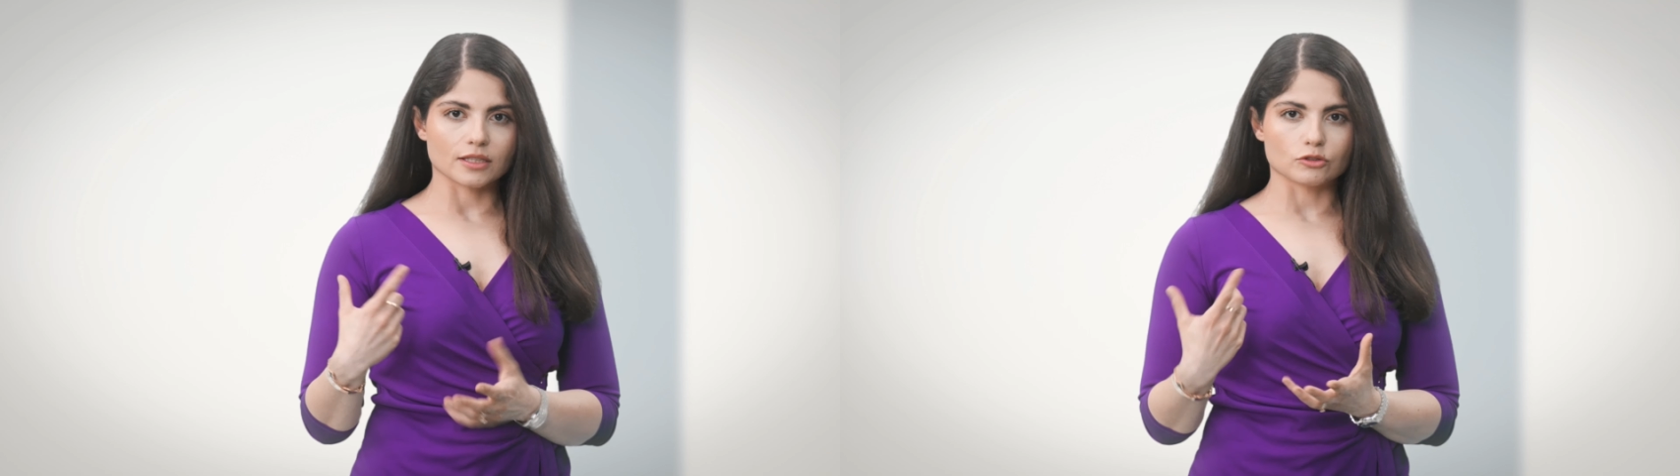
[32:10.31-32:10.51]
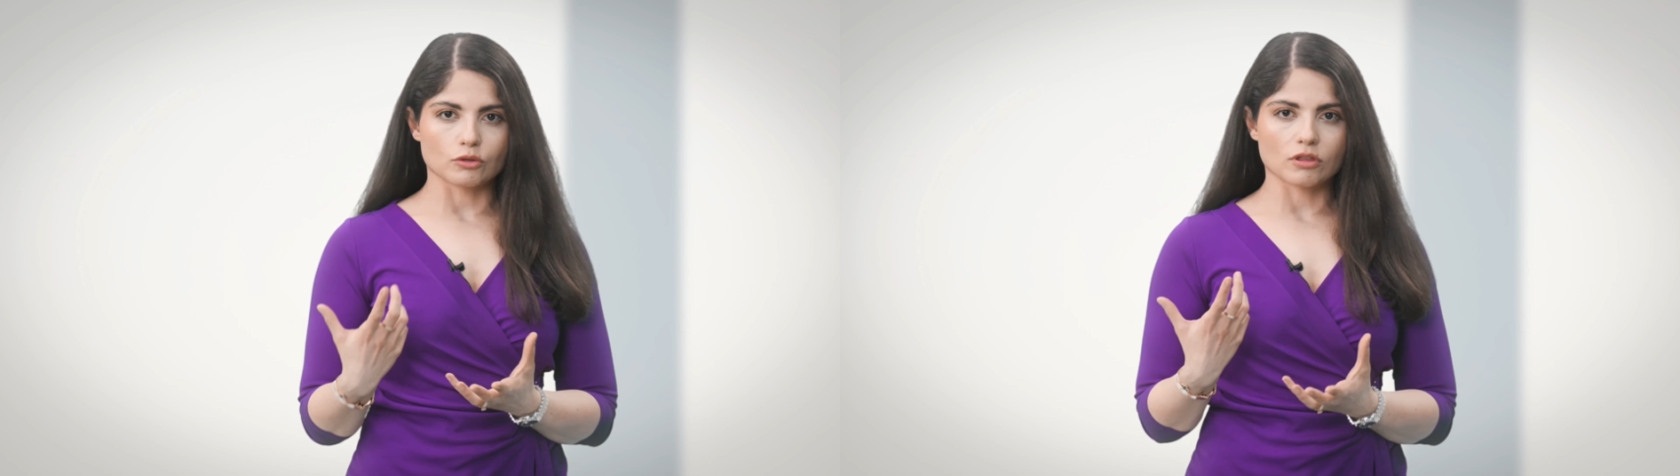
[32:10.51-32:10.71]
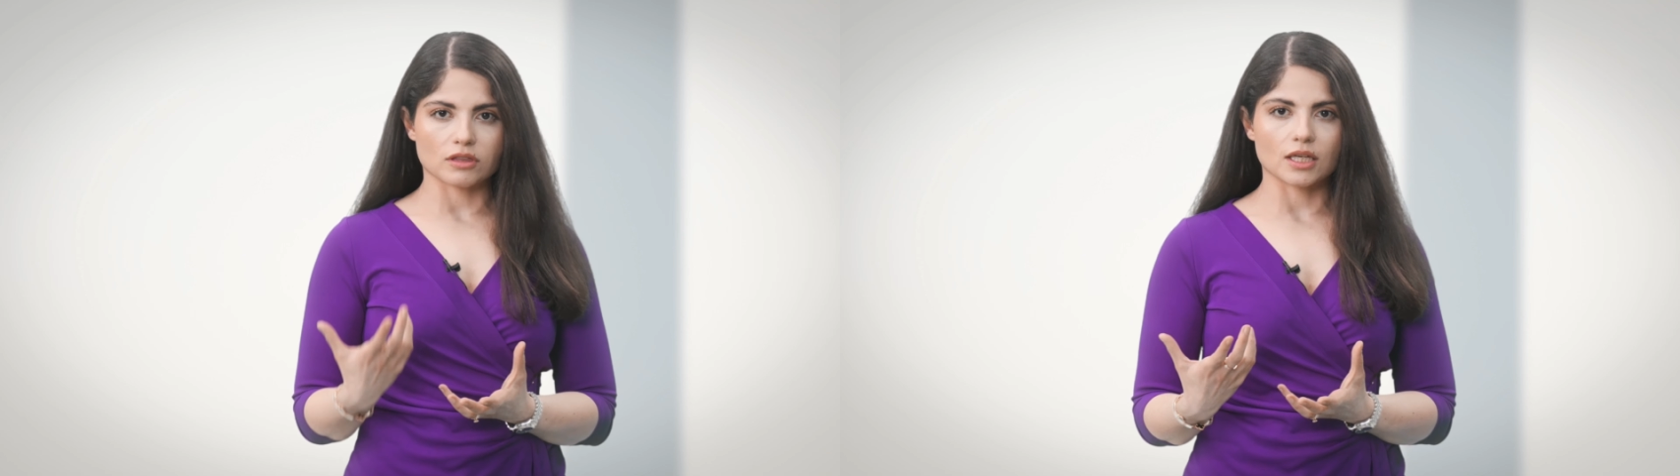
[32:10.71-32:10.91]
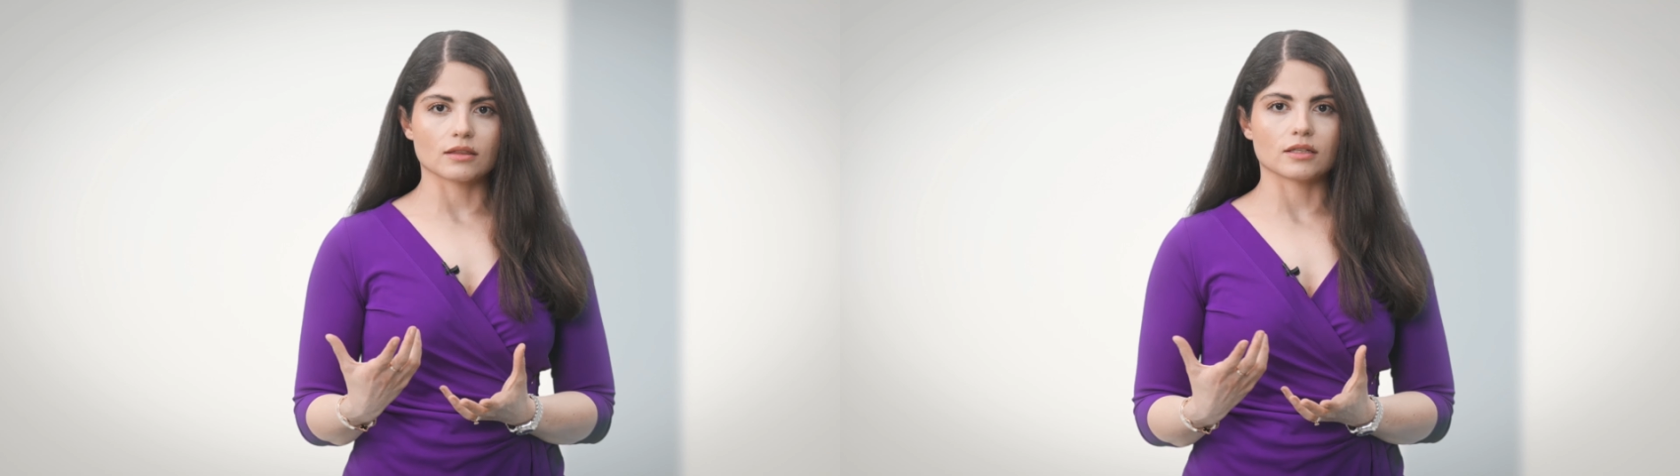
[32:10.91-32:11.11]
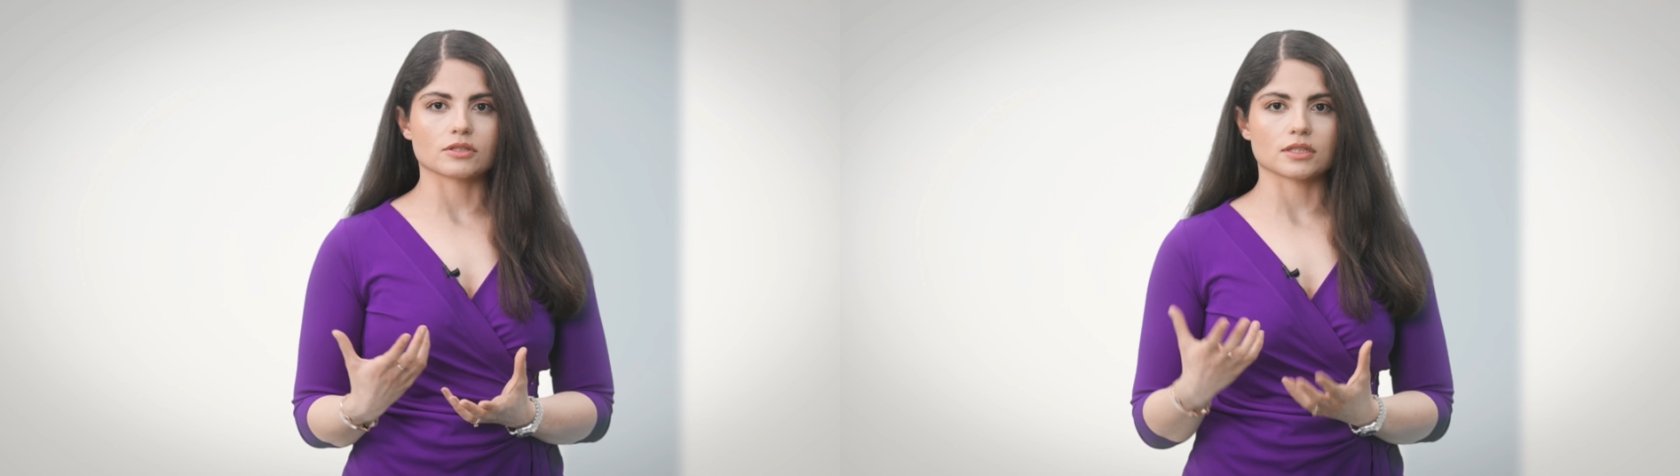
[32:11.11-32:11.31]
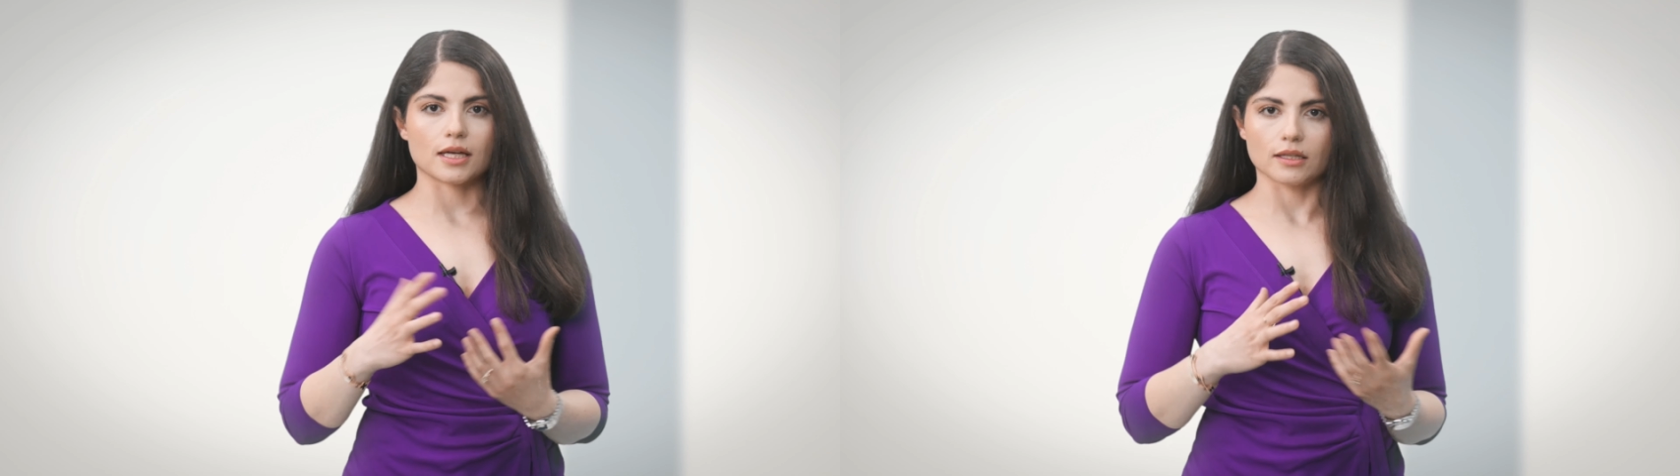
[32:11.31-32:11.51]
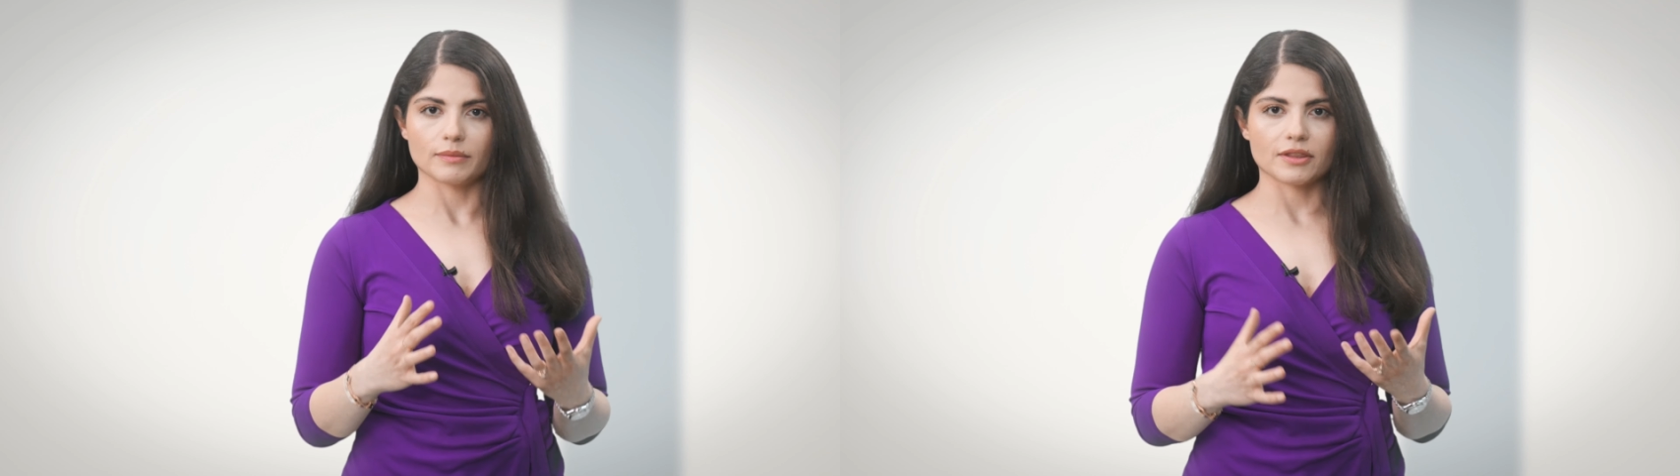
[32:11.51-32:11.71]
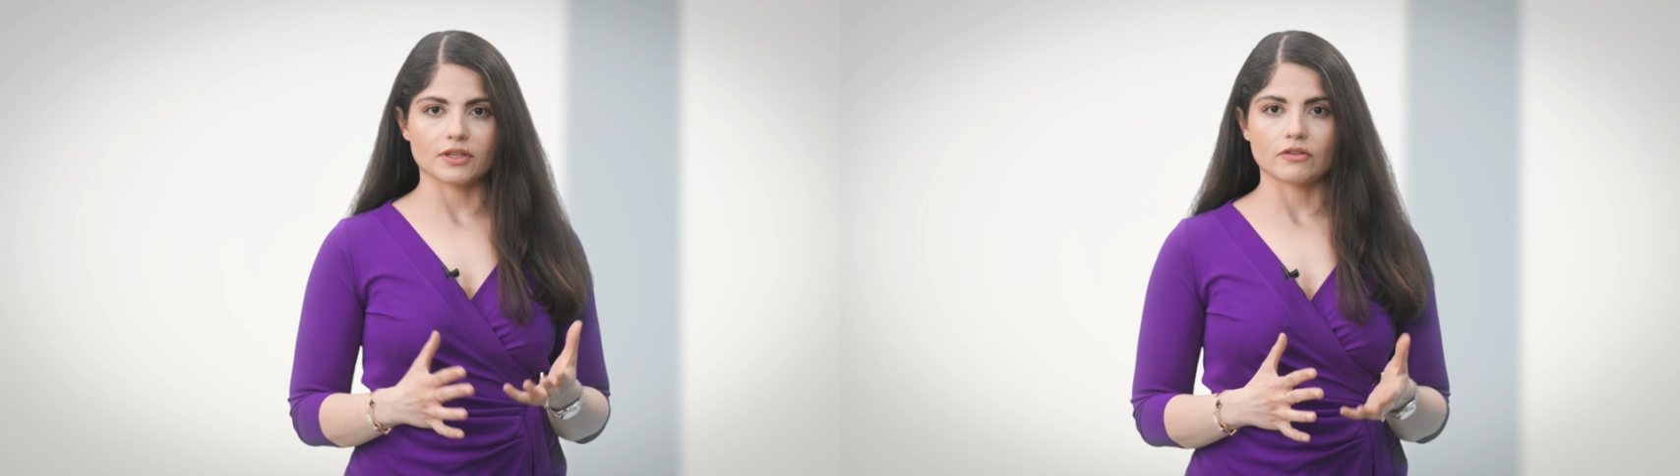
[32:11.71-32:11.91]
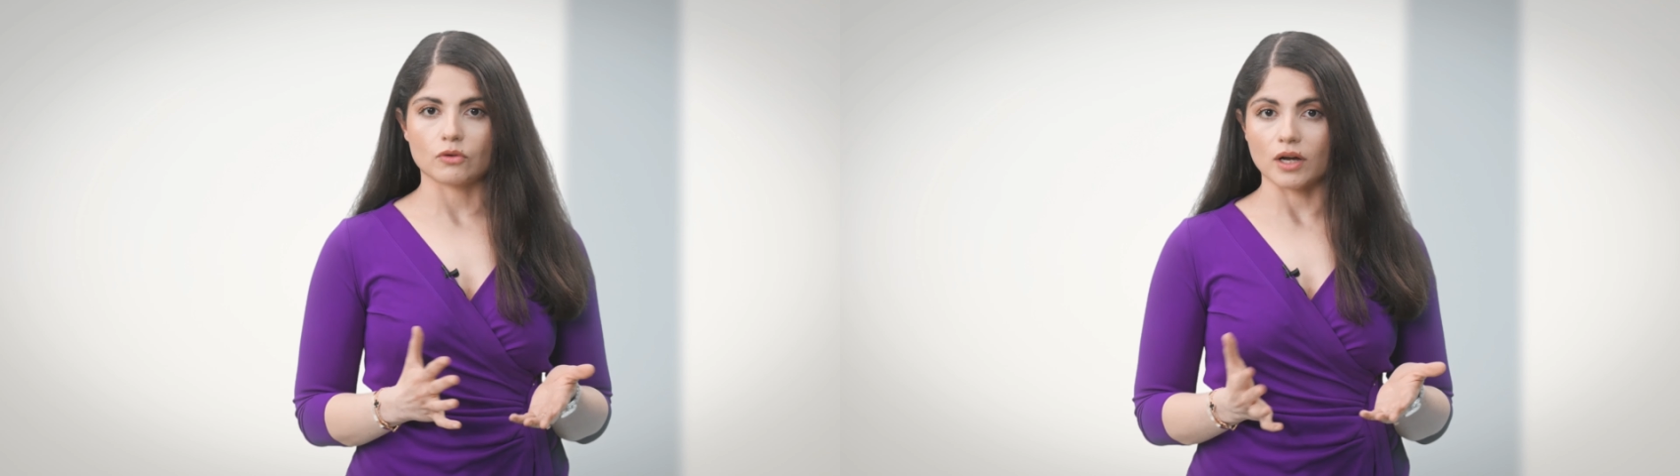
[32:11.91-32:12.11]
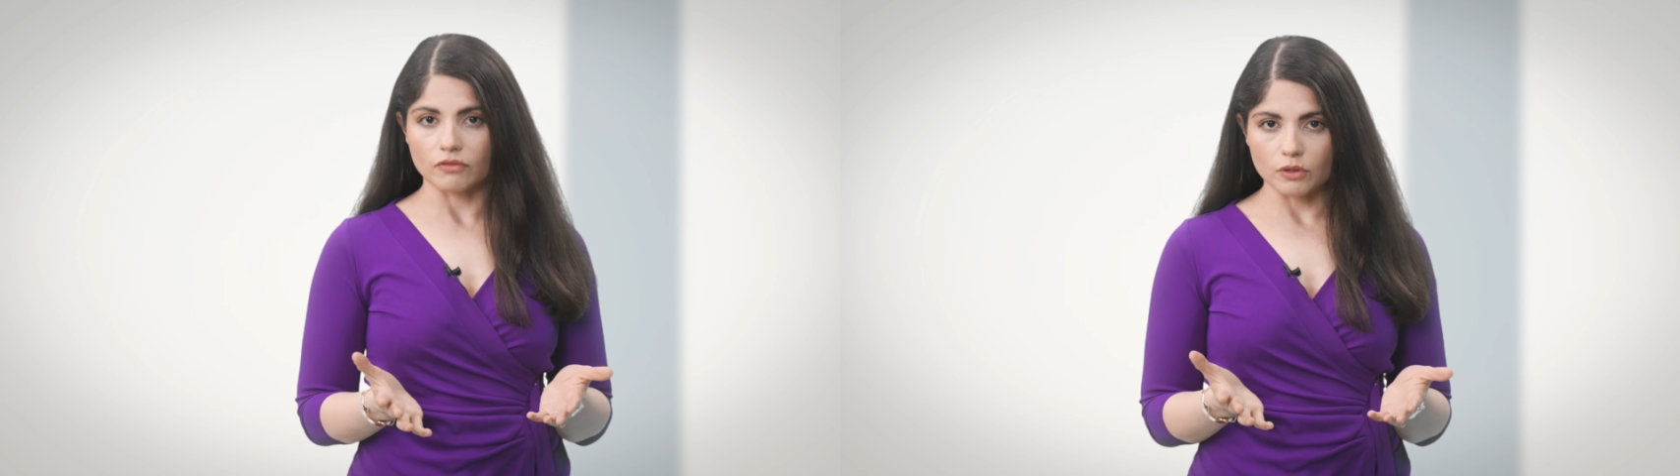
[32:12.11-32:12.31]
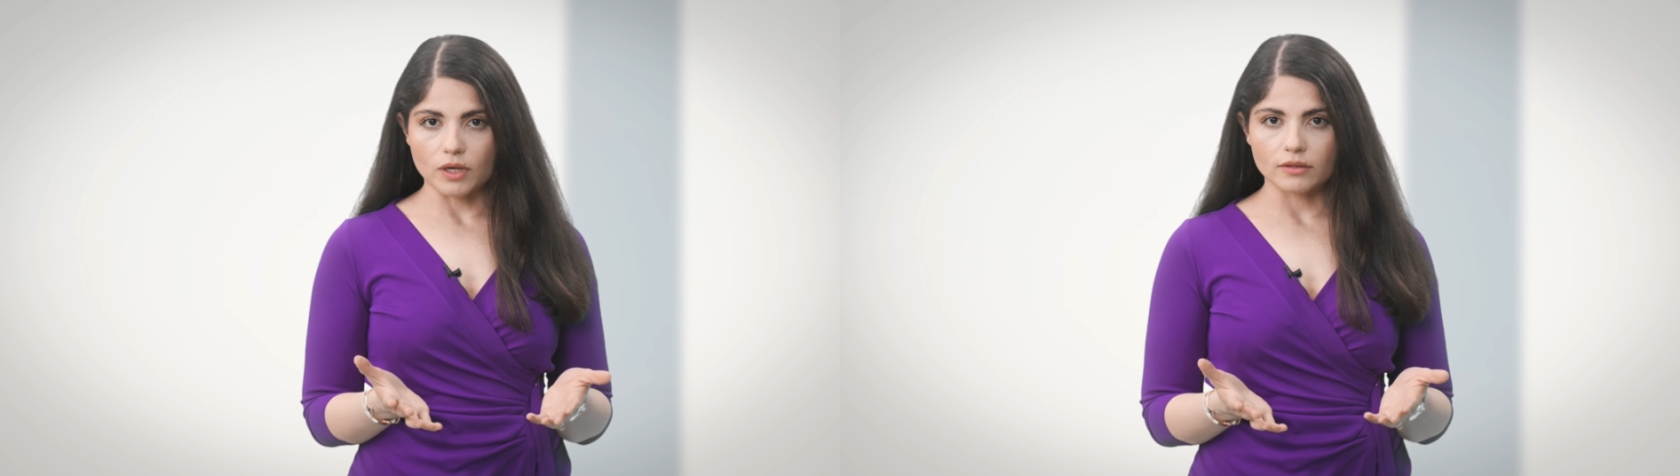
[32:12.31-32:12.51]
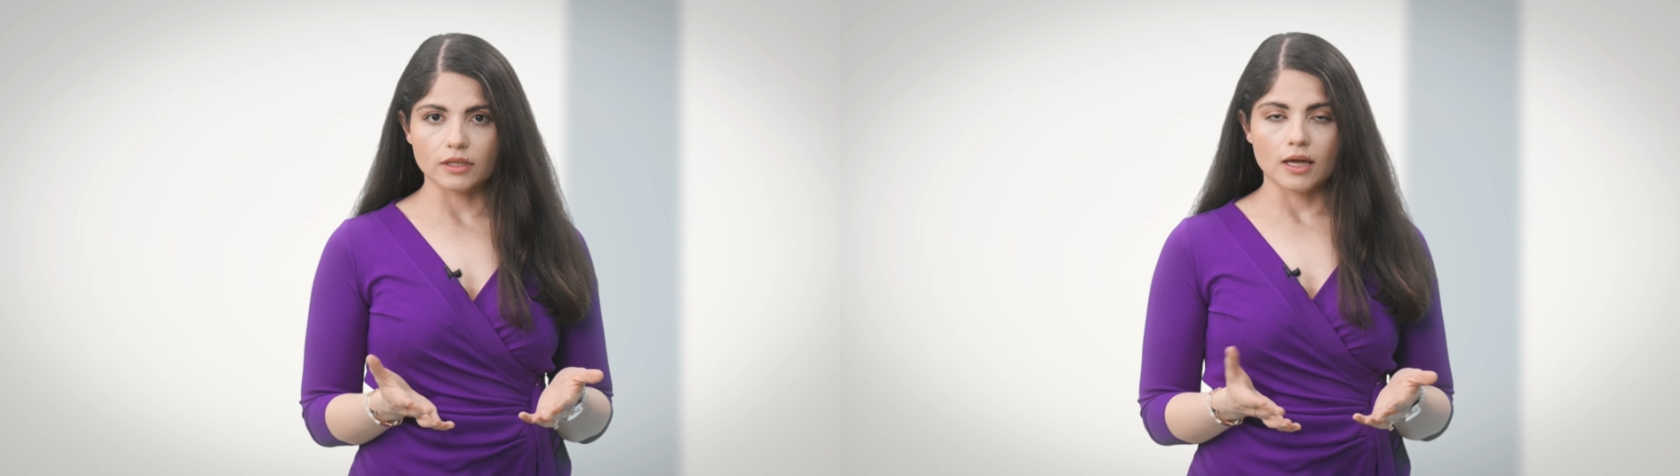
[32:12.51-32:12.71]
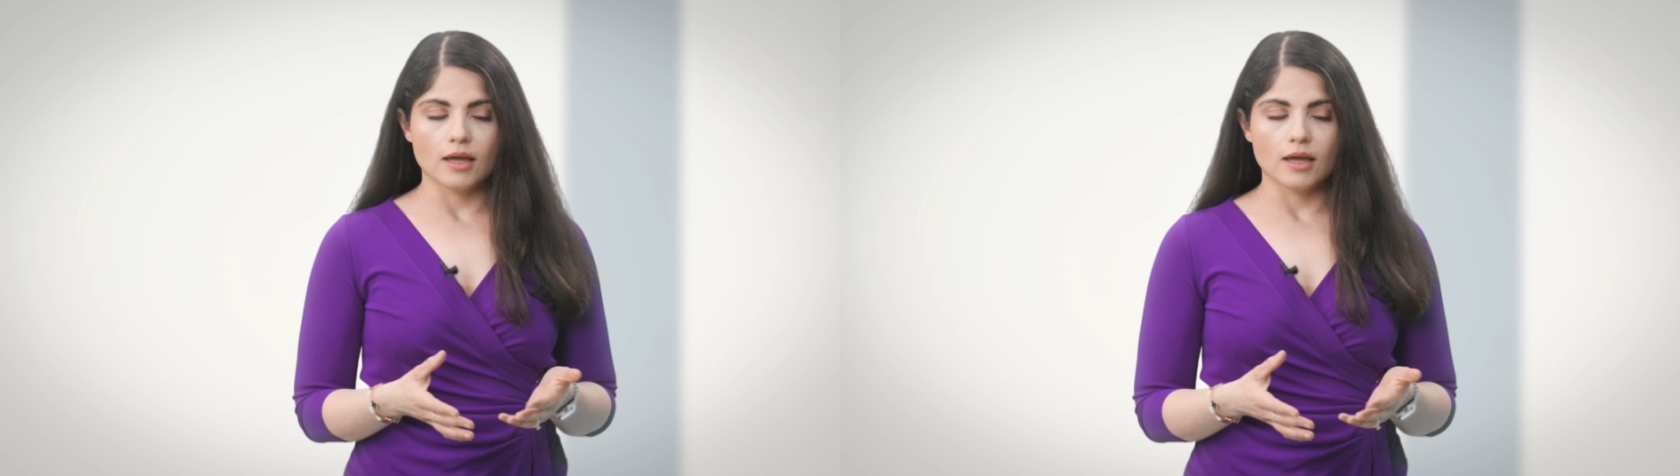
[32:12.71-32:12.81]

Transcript: I do think there's an element there for everyone.